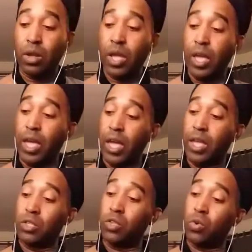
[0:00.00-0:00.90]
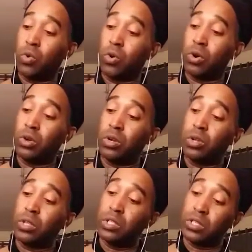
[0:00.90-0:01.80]
and your
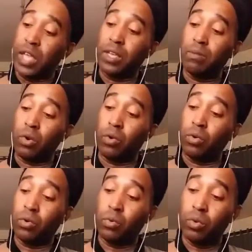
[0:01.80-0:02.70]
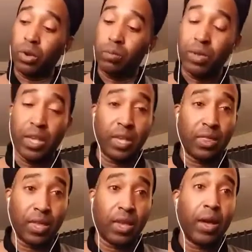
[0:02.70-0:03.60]
2nd mode would be
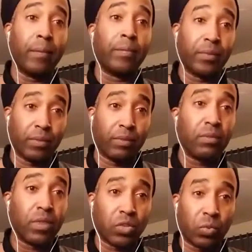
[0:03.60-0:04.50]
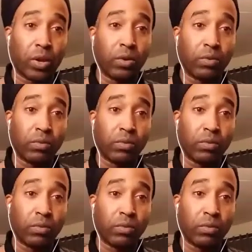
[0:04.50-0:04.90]
the this one,